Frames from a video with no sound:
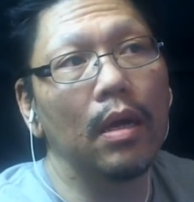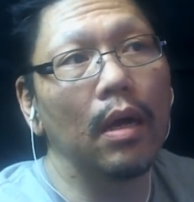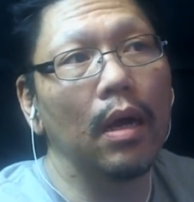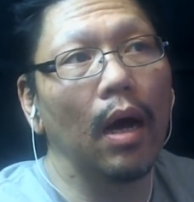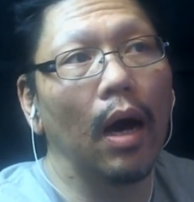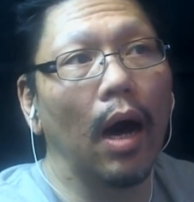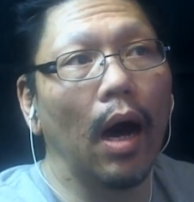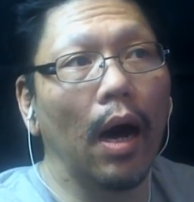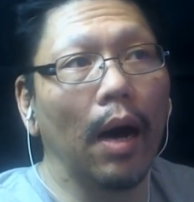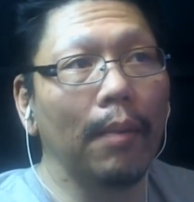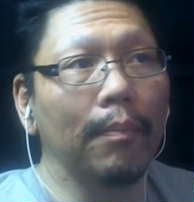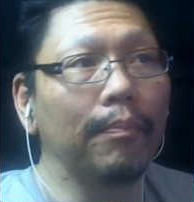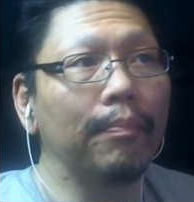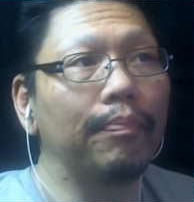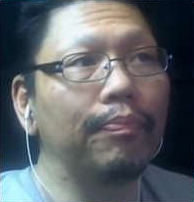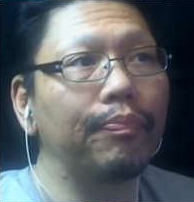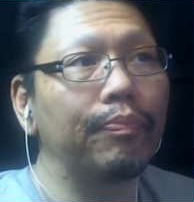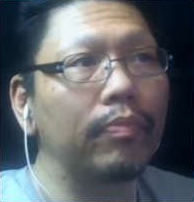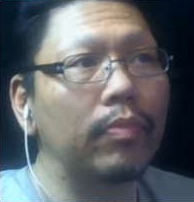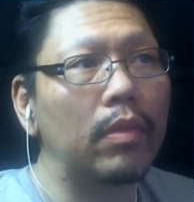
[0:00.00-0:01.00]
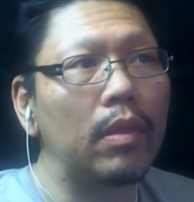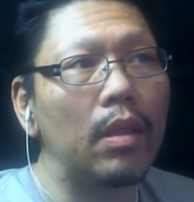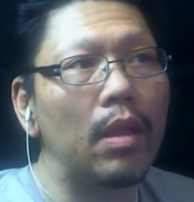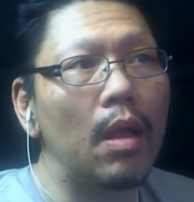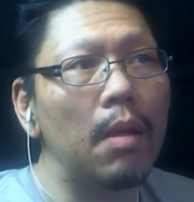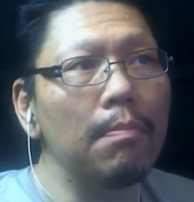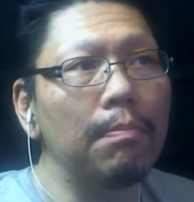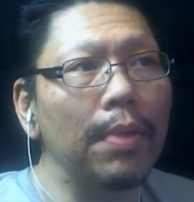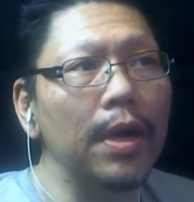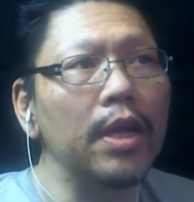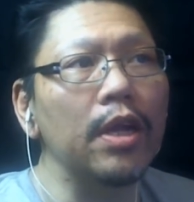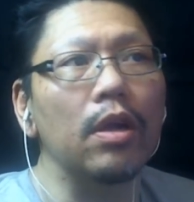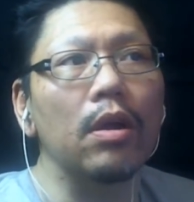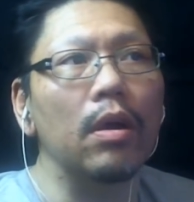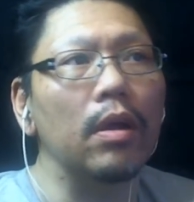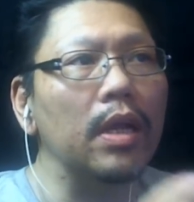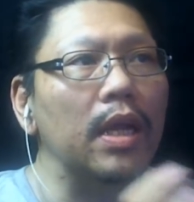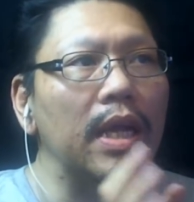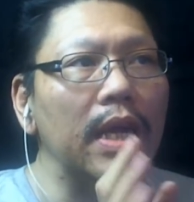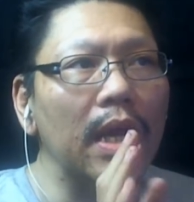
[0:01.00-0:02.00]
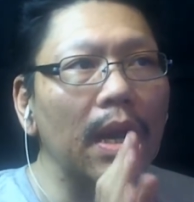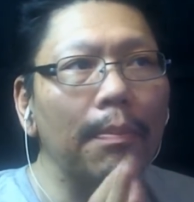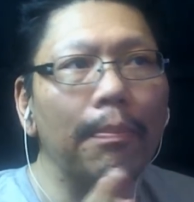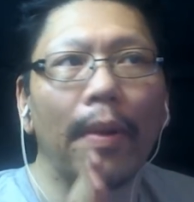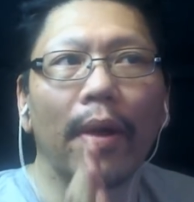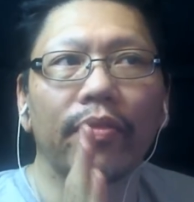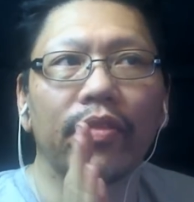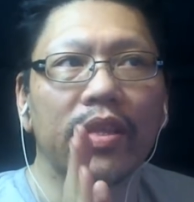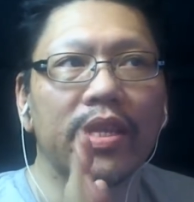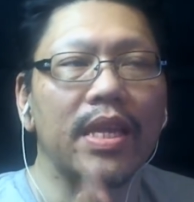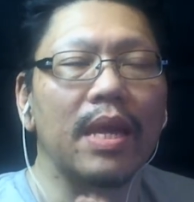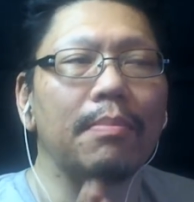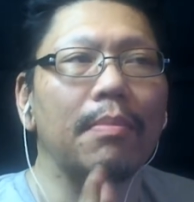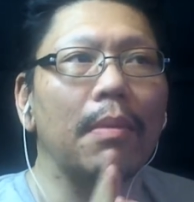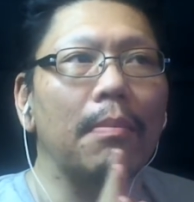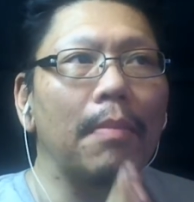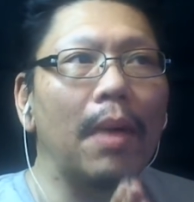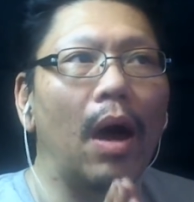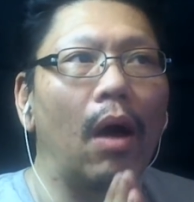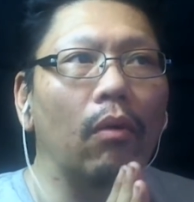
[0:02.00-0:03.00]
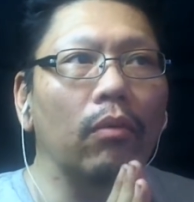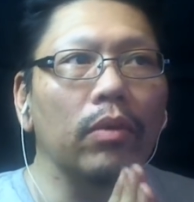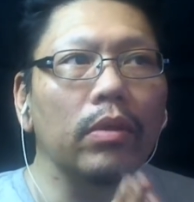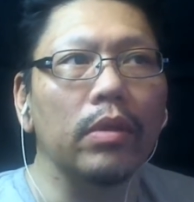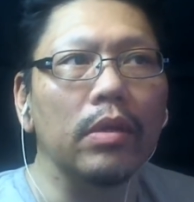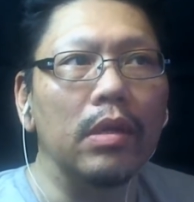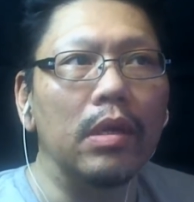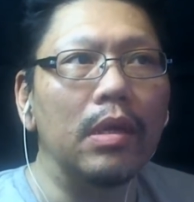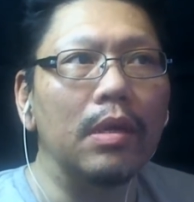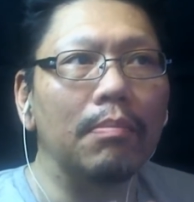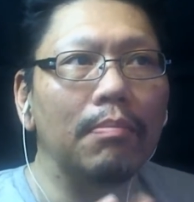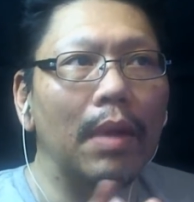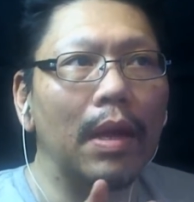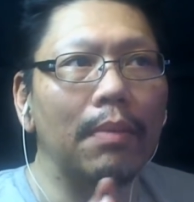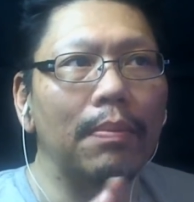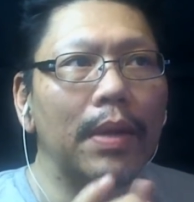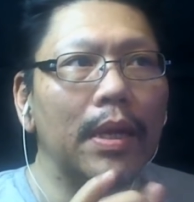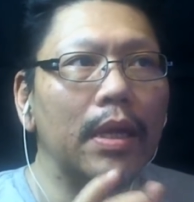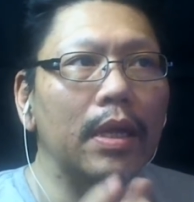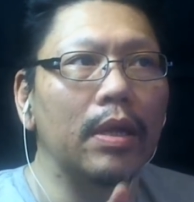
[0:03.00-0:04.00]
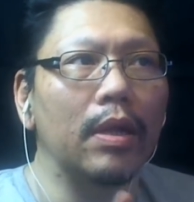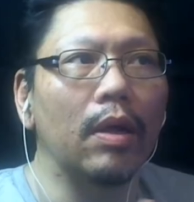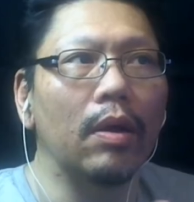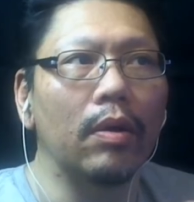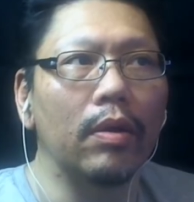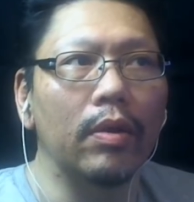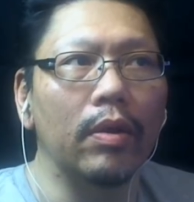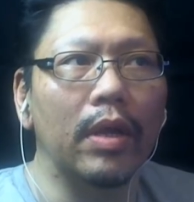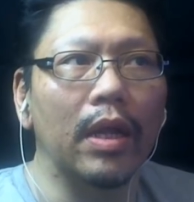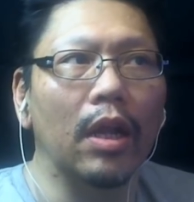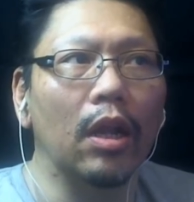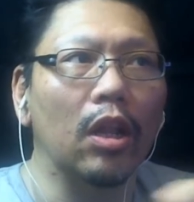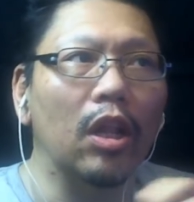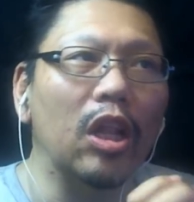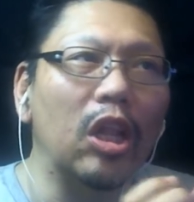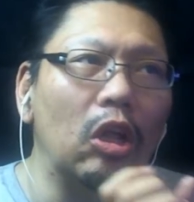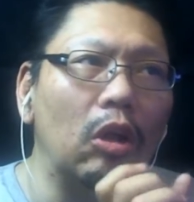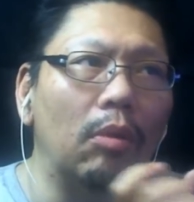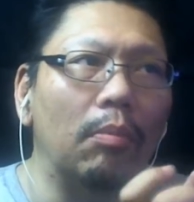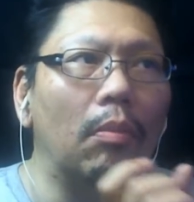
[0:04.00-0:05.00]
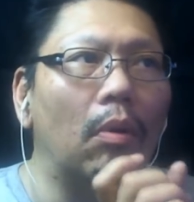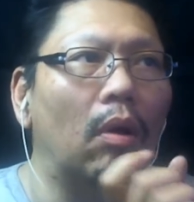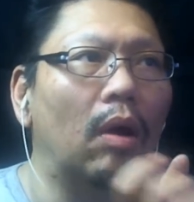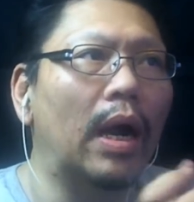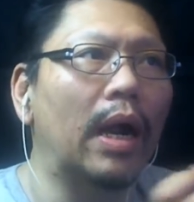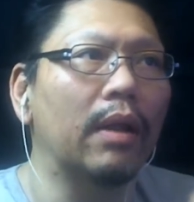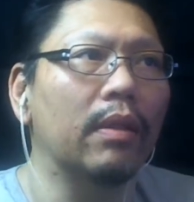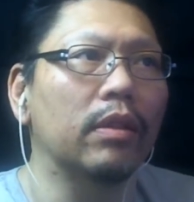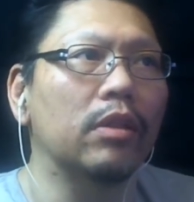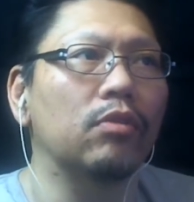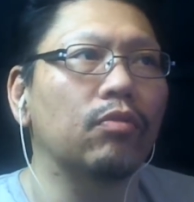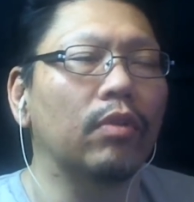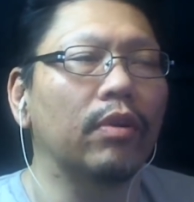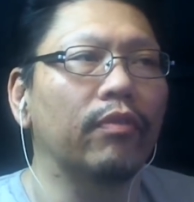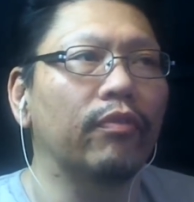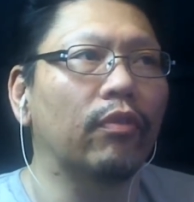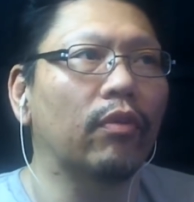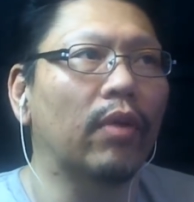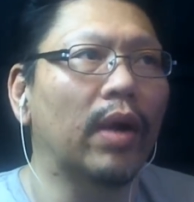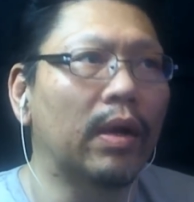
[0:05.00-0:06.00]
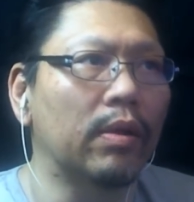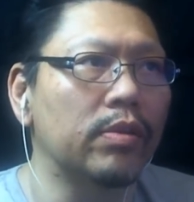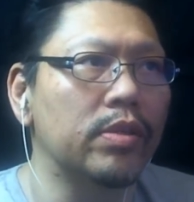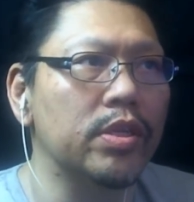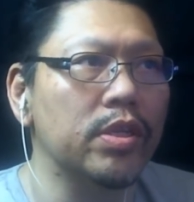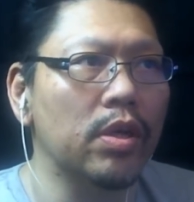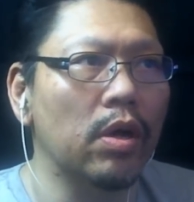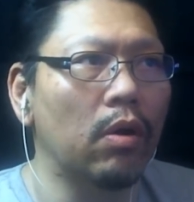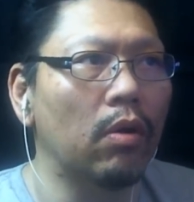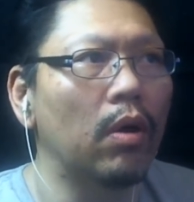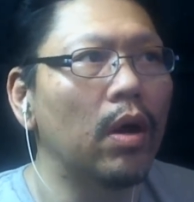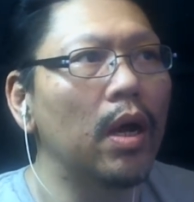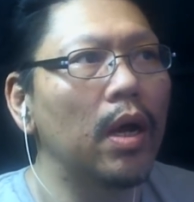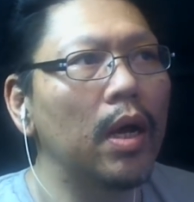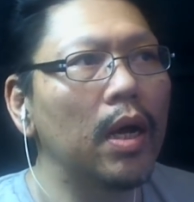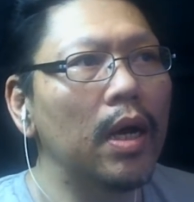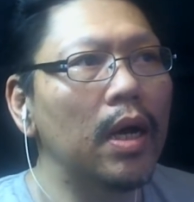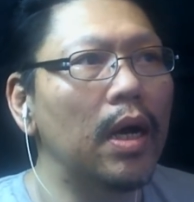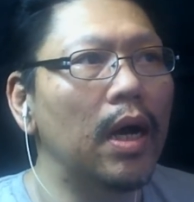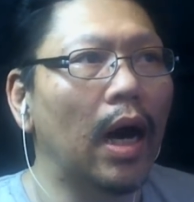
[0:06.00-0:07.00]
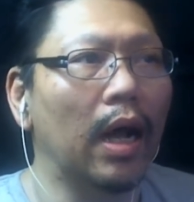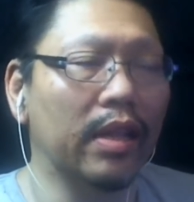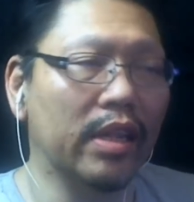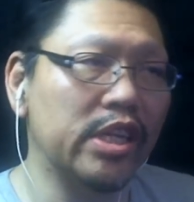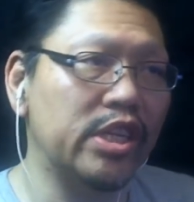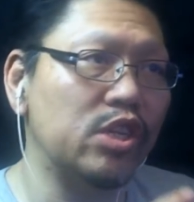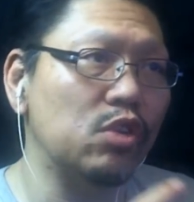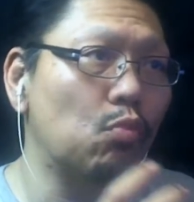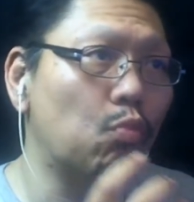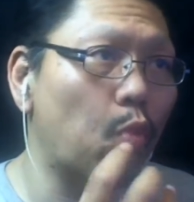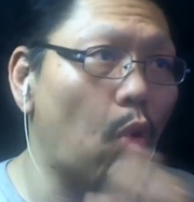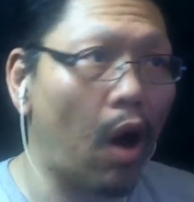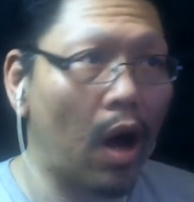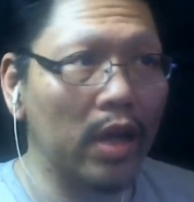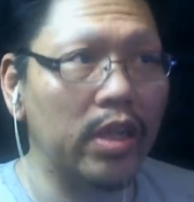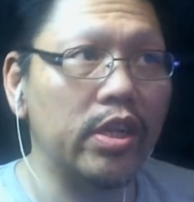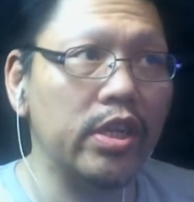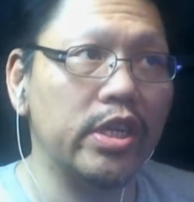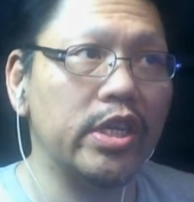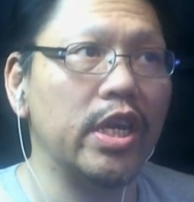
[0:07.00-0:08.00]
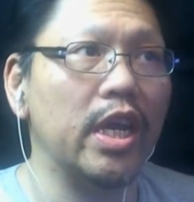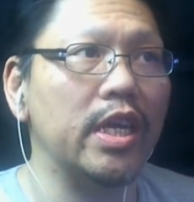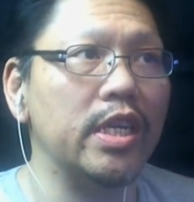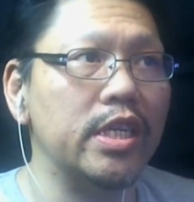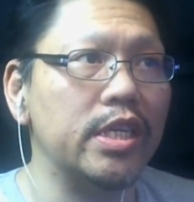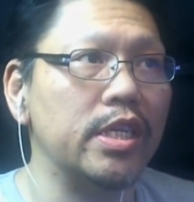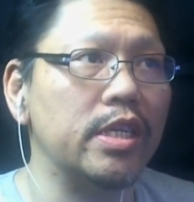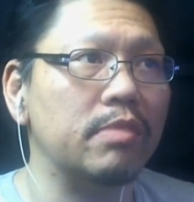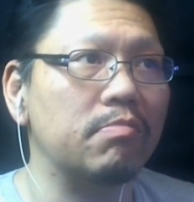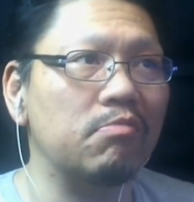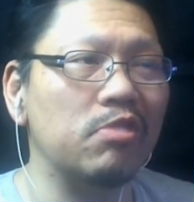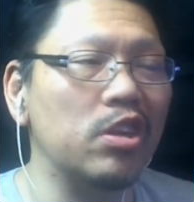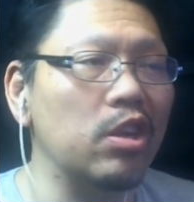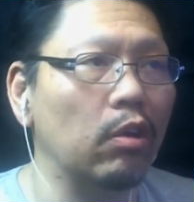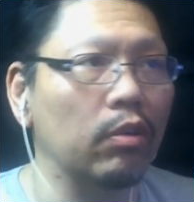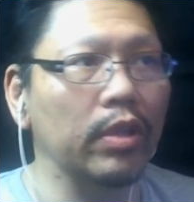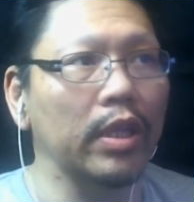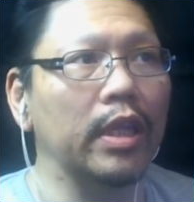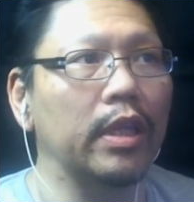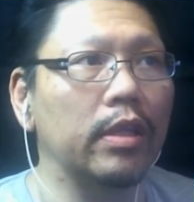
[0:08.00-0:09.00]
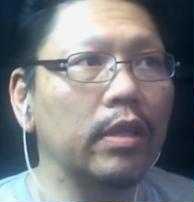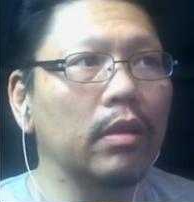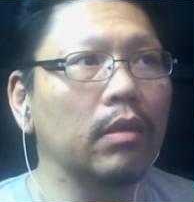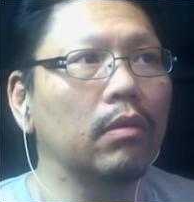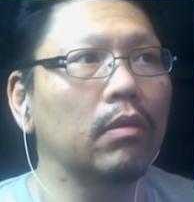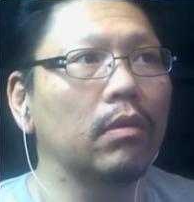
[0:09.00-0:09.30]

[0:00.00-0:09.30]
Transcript: But you're going to get about the same amount. Maybe, you know, you get a little more out of the 24 ounce. So unless you want to change it, you don't need to.